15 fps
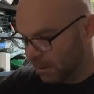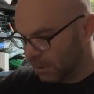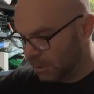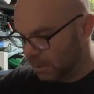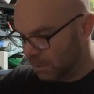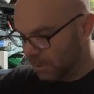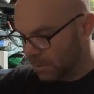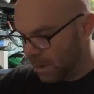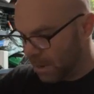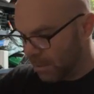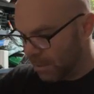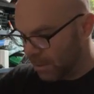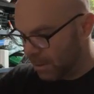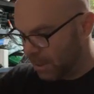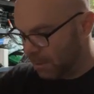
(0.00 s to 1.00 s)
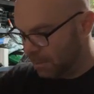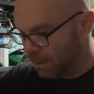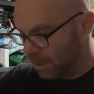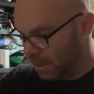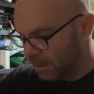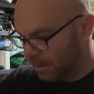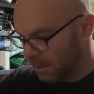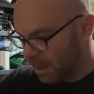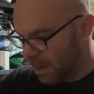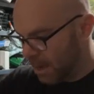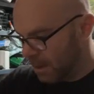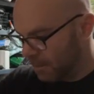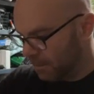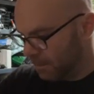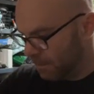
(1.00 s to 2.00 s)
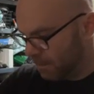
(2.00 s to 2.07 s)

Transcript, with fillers: Shooting about 30 PSI.